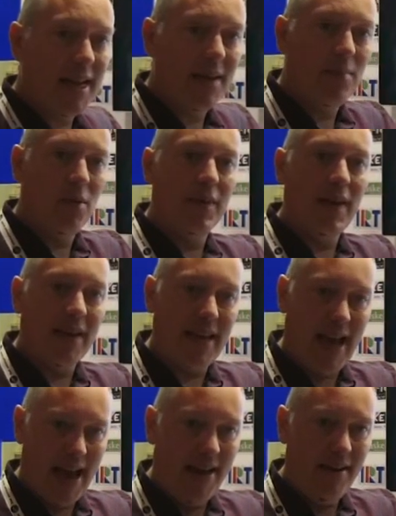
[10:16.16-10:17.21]
at any point, they
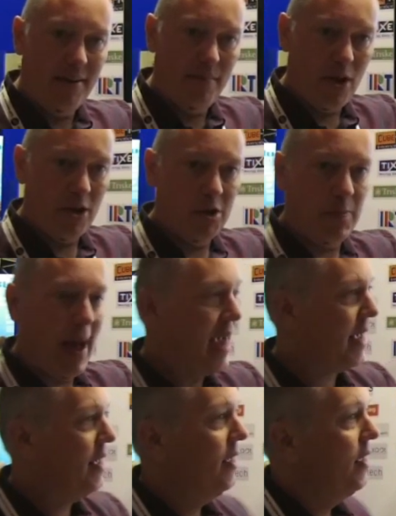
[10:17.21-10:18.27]
can and merge back,
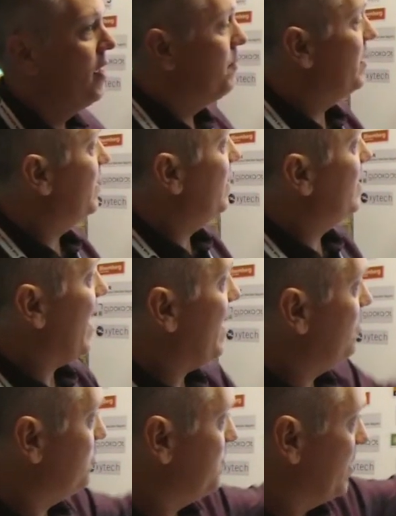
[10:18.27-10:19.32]
but it
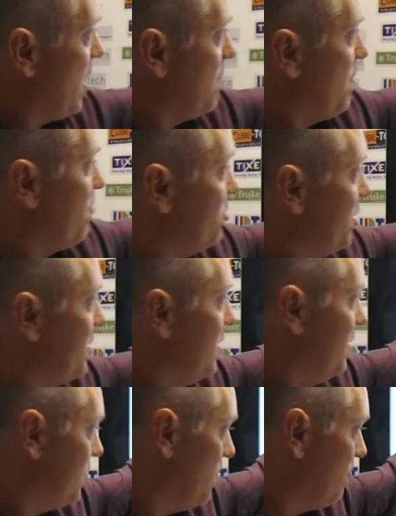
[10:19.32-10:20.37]
can just become a project
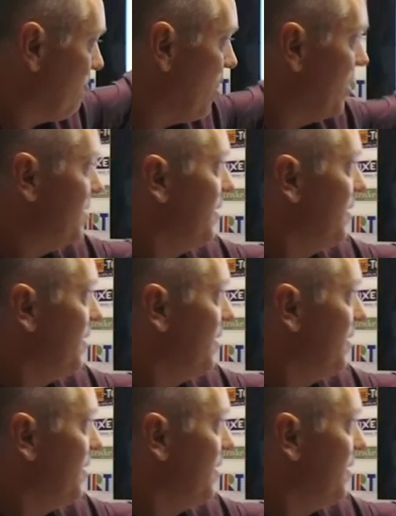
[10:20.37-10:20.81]
in its own right,